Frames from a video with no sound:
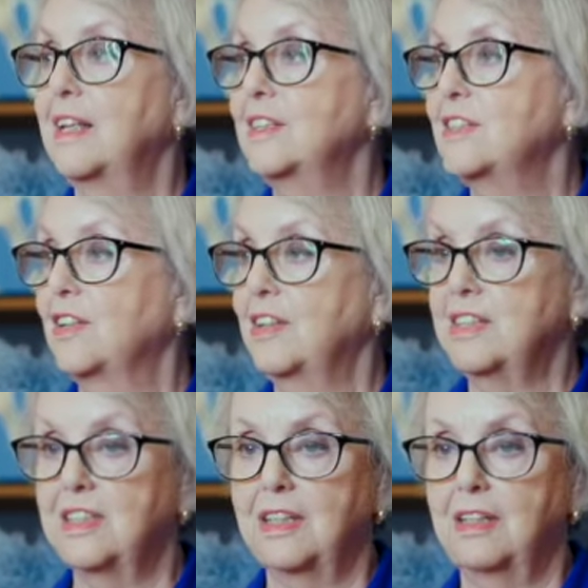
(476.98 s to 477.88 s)
And so he
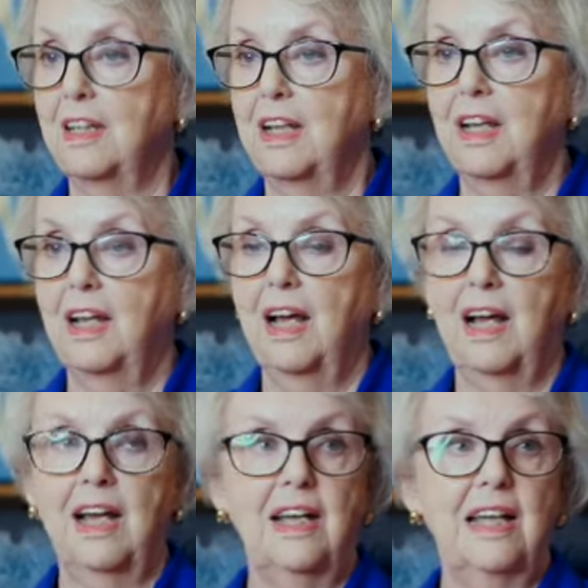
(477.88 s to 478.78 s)
said,
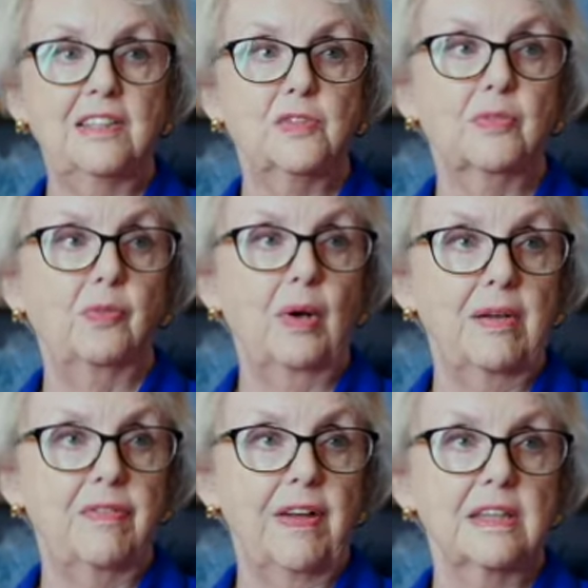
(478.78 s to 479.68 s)
his
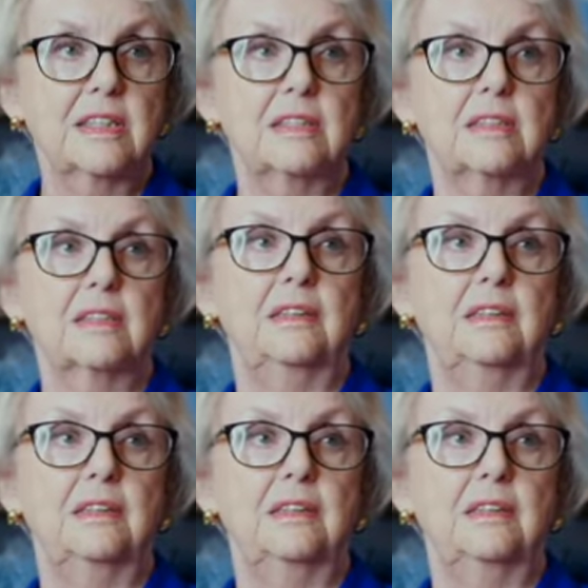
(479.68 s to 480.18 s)
wife has